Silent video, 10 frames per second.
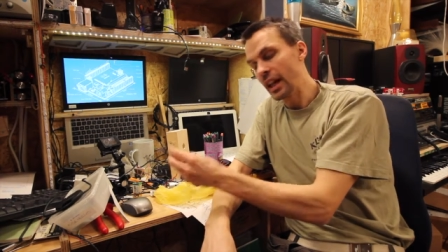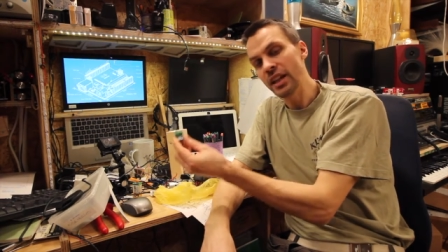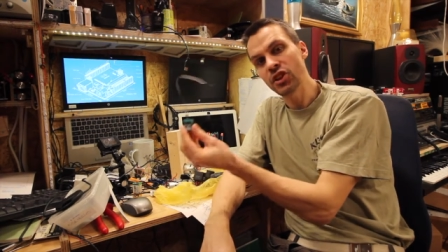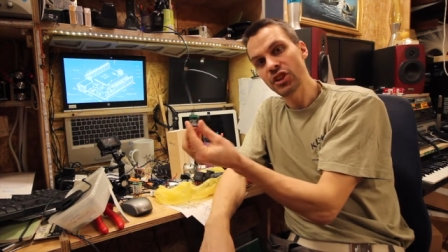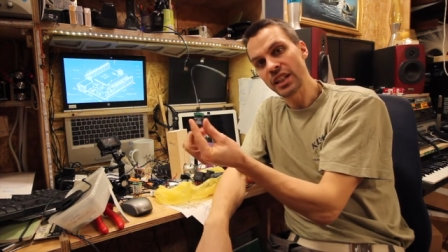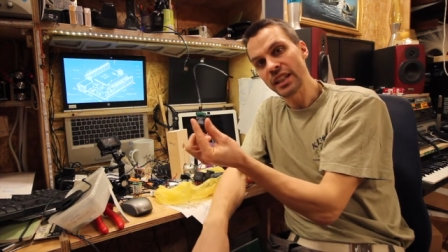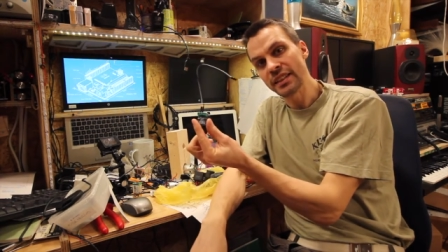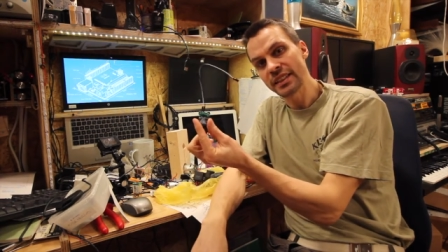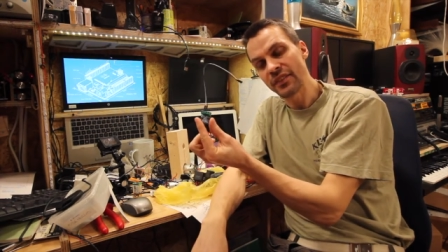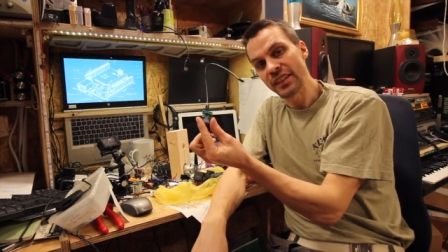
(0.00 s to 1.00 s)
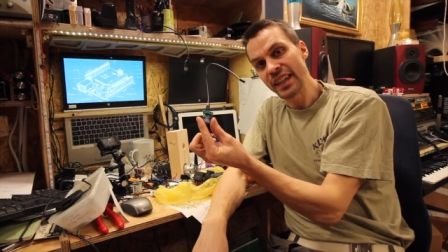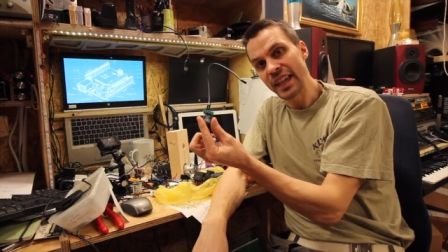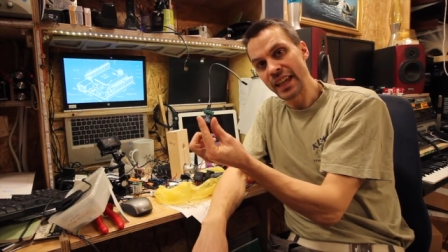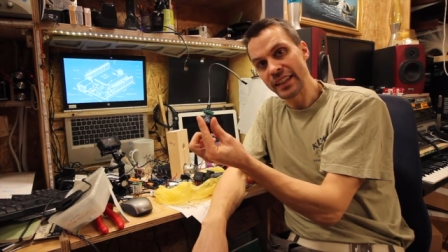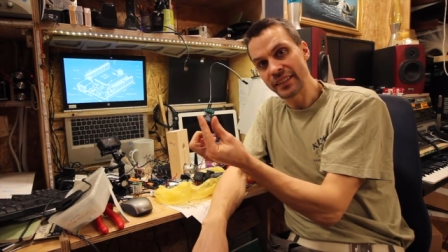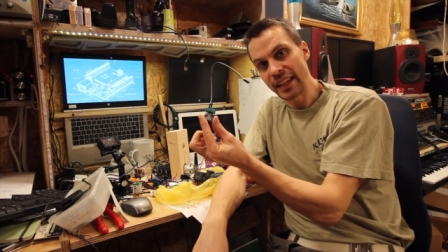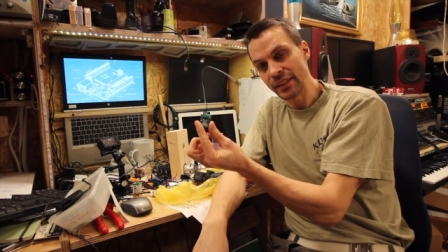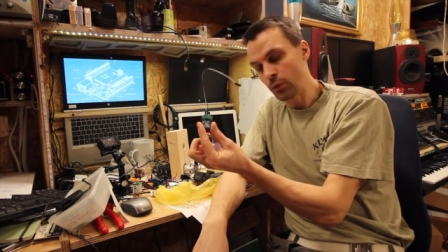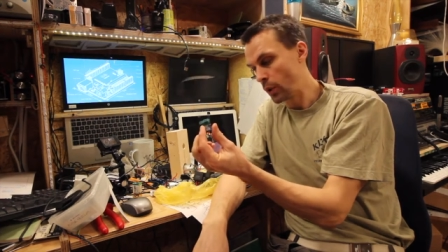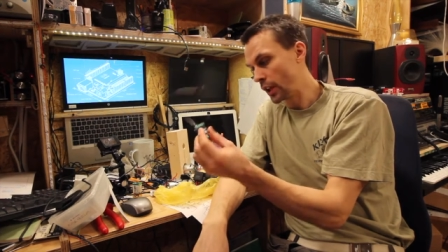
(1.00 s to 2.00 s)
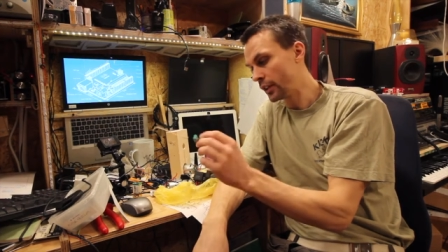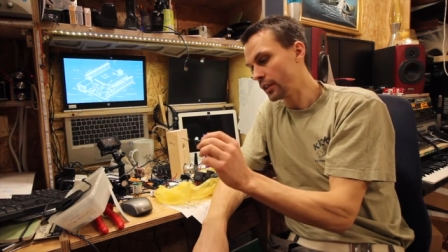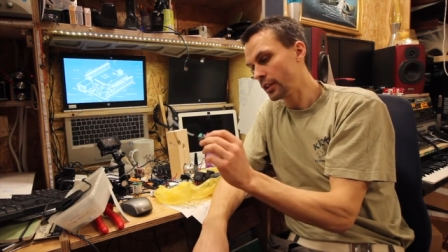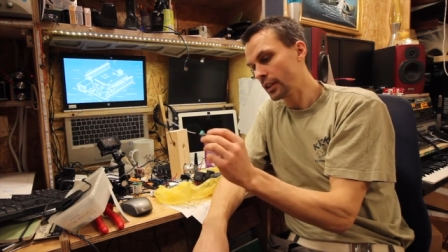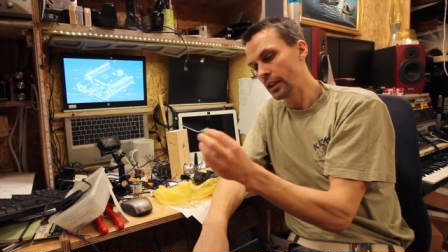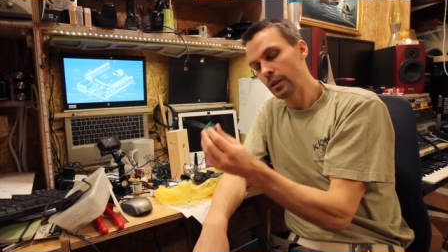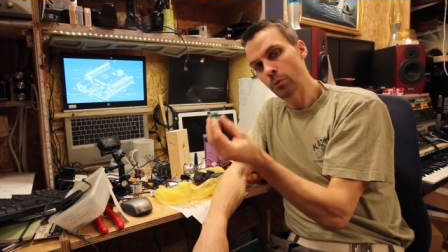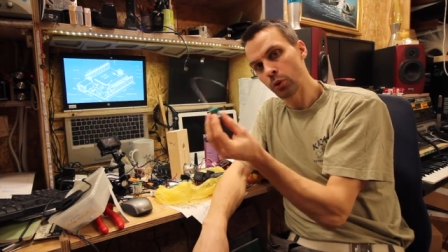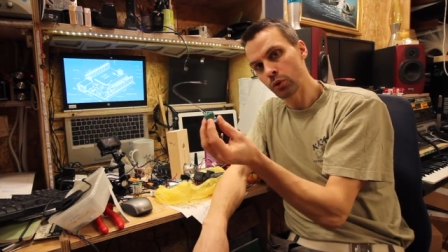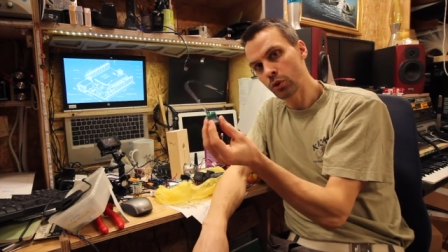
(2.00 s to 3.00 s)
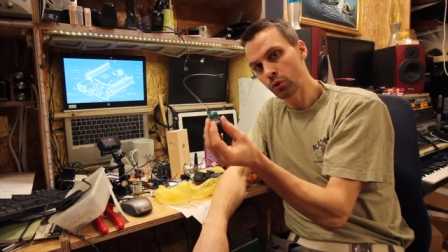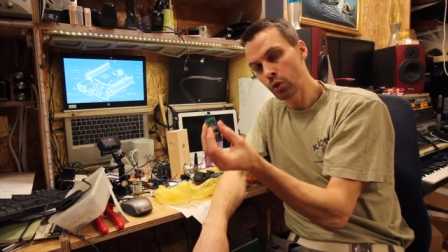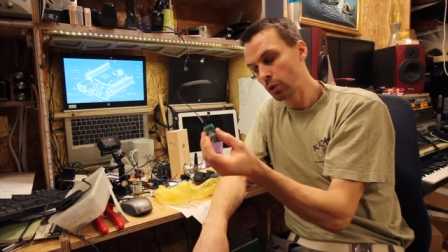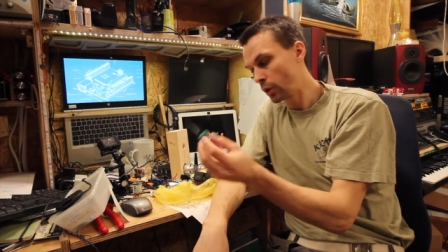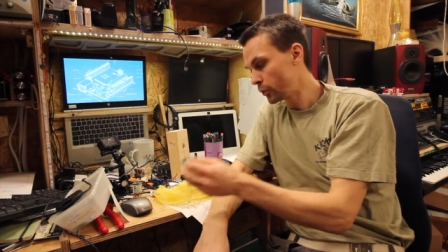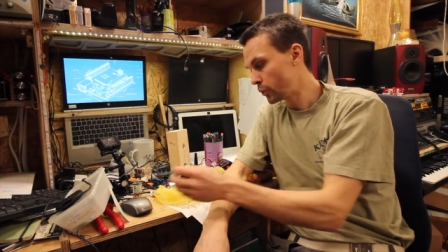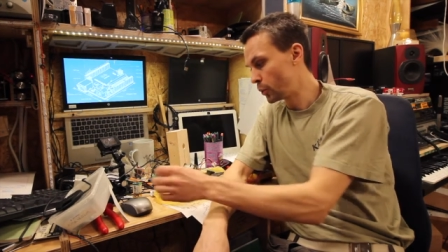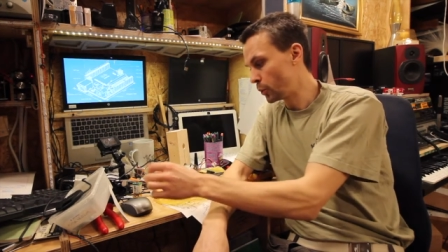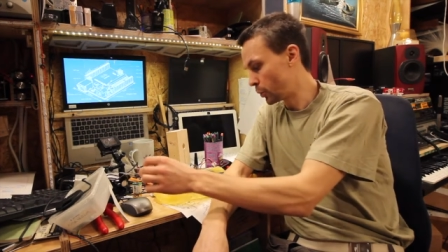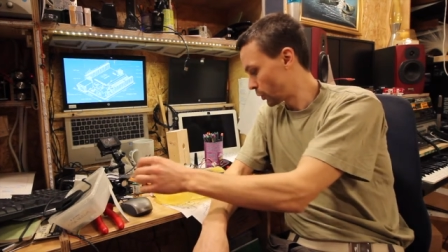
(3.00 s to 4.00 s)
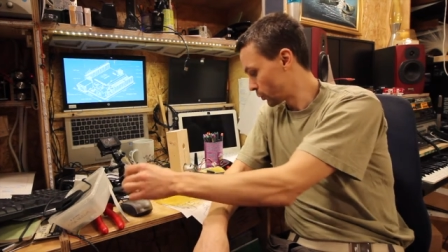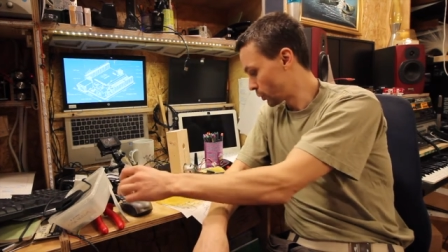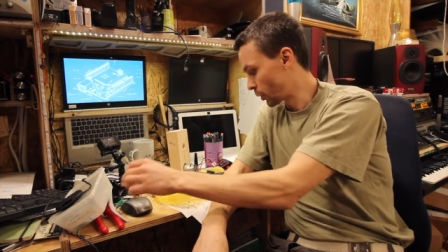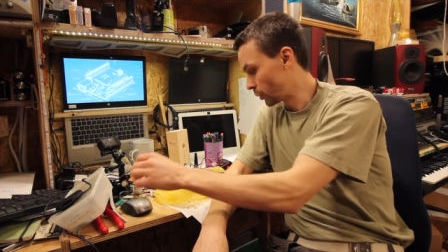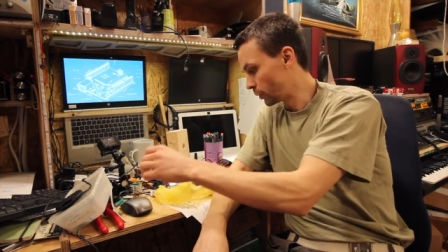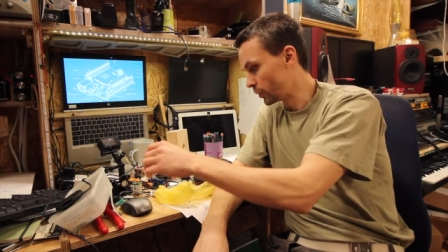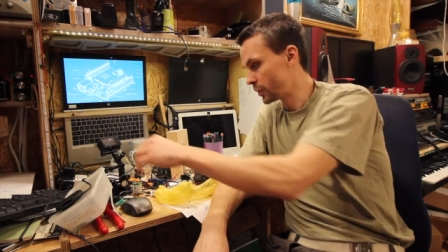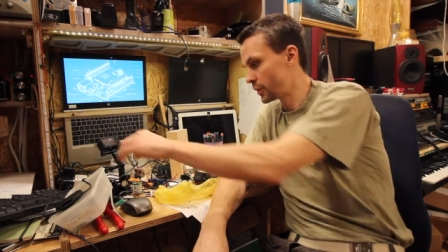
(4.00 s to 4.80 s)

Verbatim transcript: HD7881 motor controller to control